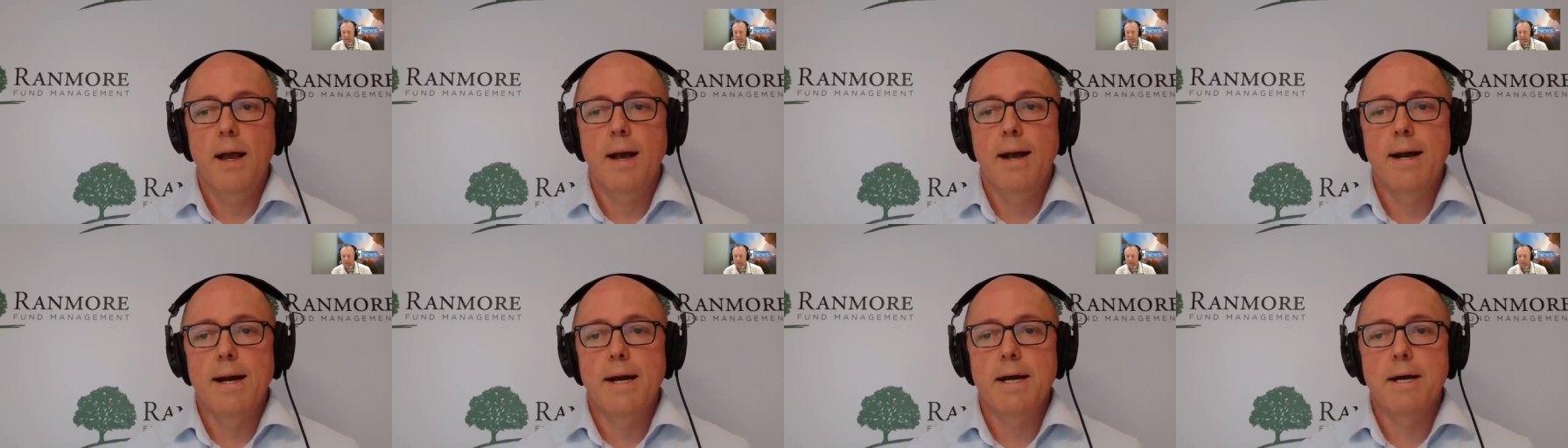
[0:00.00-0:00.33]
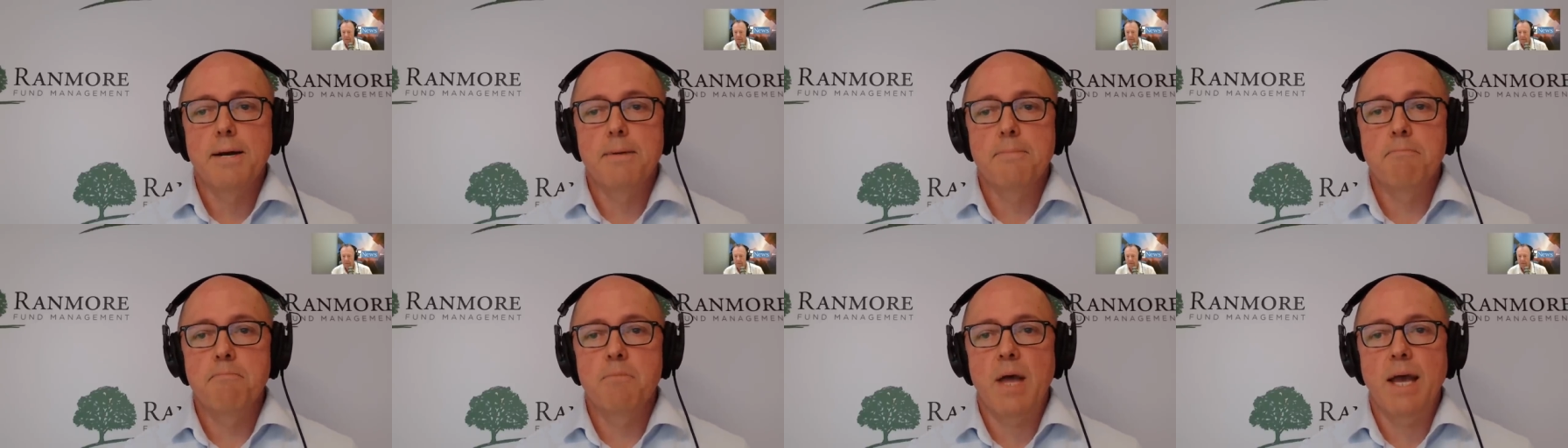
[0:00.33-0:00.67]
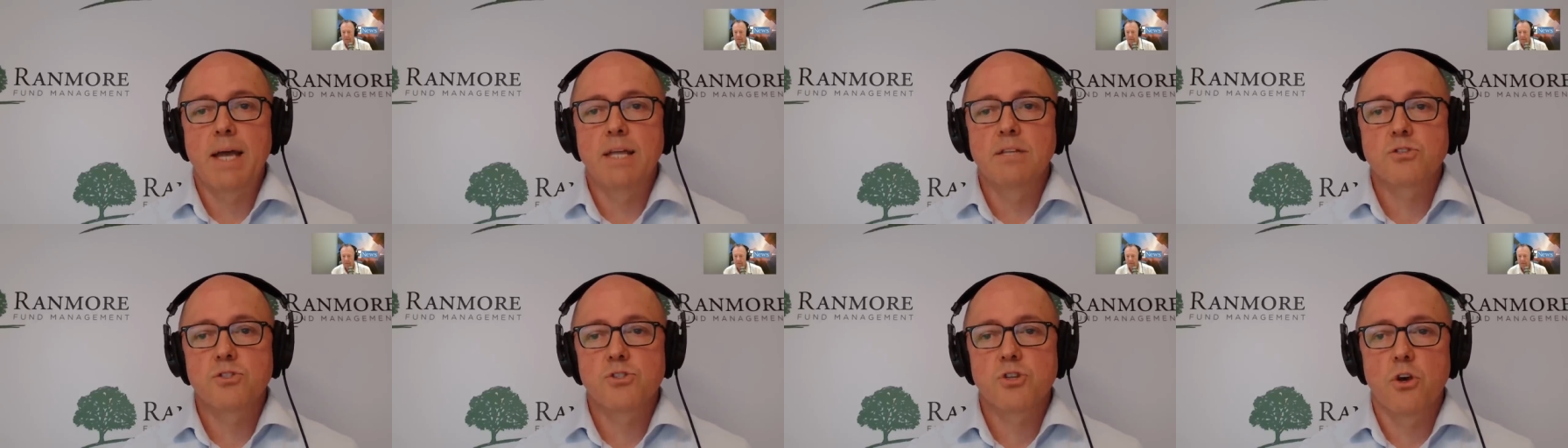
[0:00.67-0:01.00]
Um,
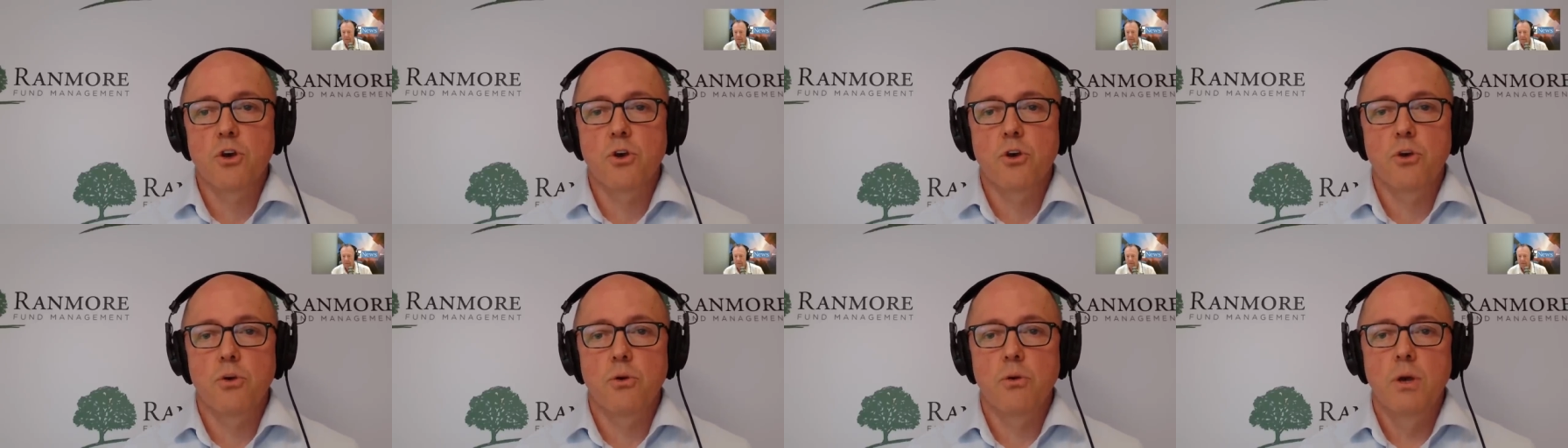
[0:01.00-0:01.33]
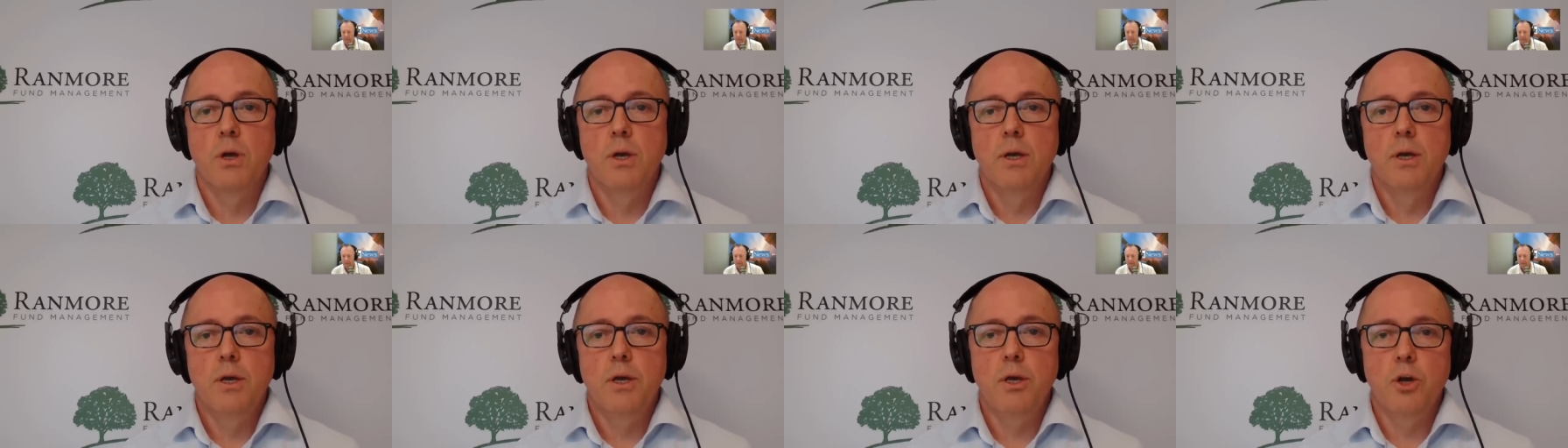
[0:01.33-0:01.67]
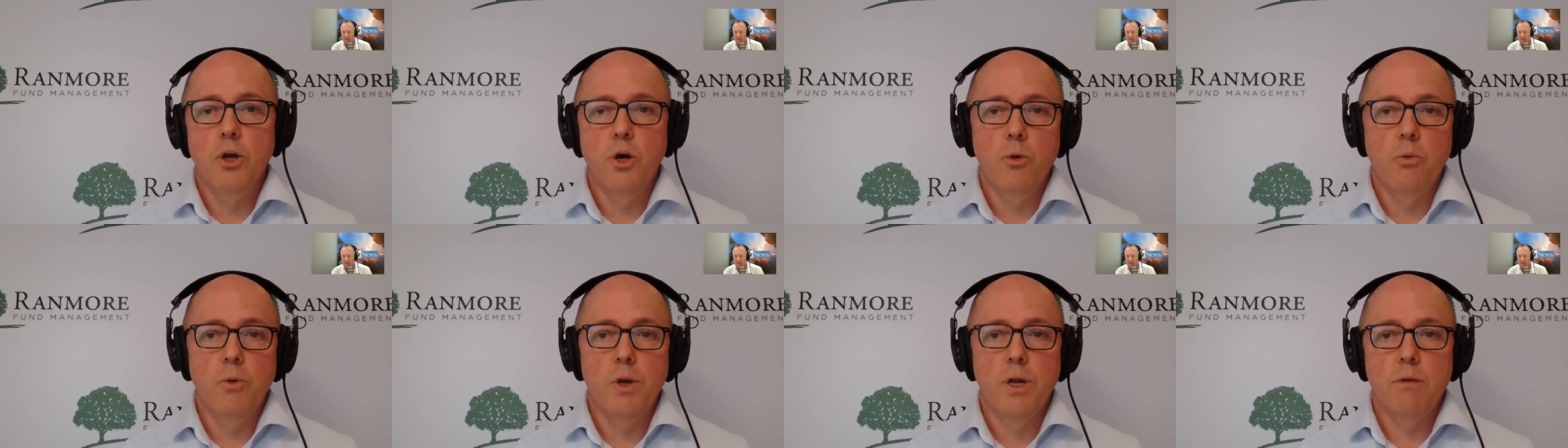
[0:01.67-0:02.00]
and so,
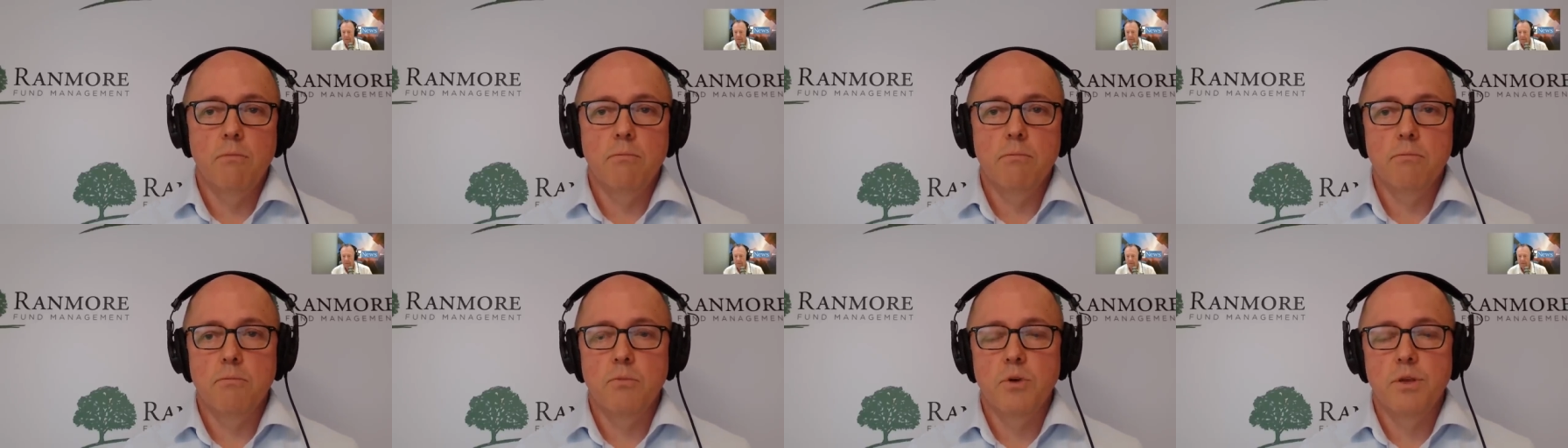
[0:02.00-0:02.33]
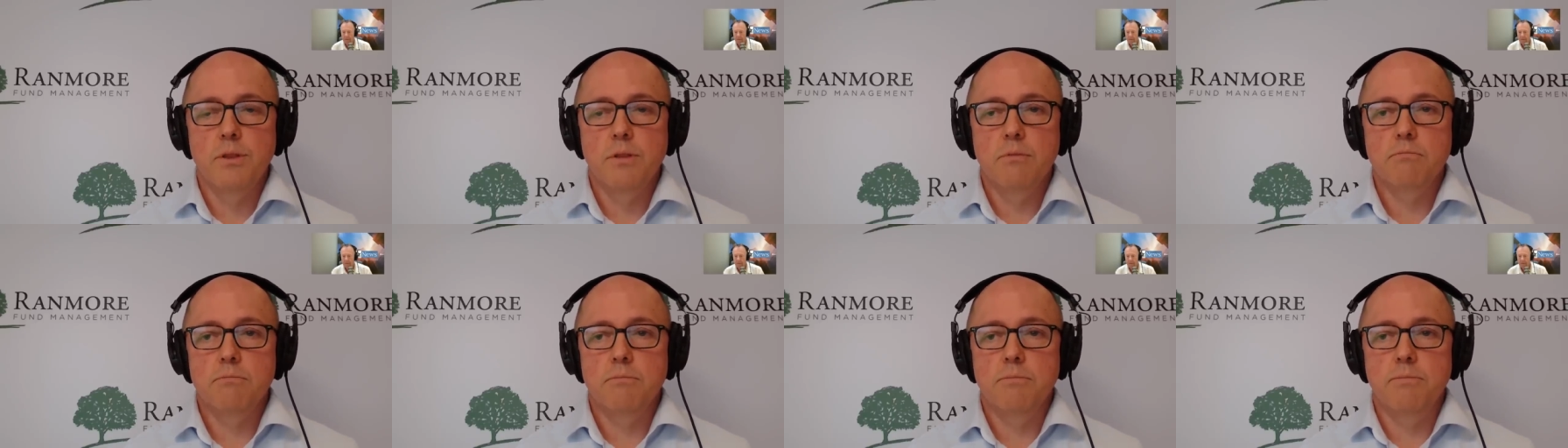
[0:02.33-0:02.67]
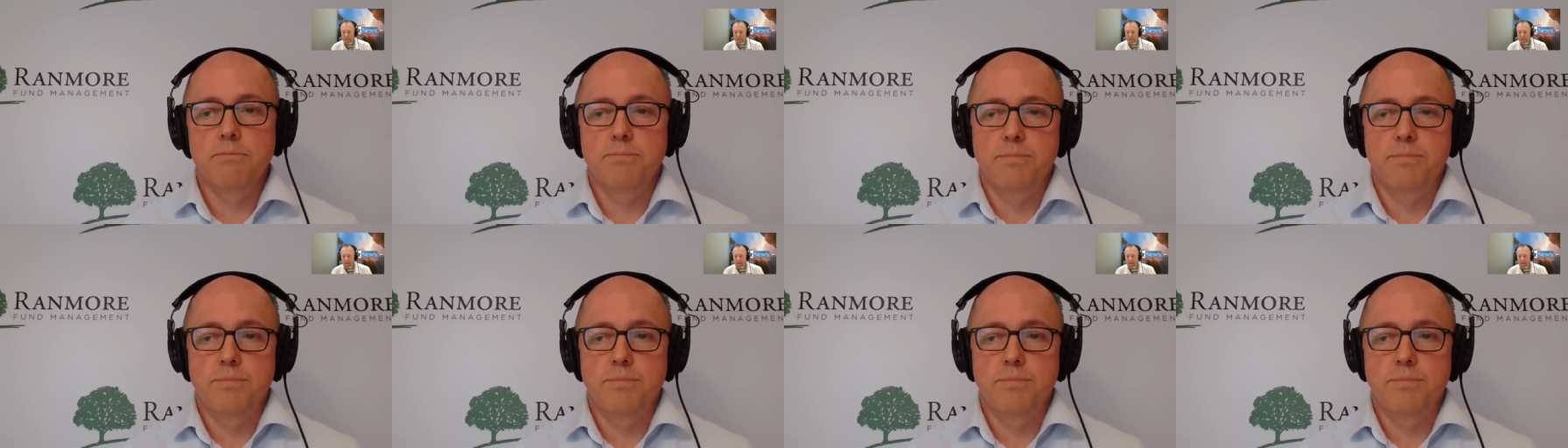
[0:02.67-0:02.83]
you know, when when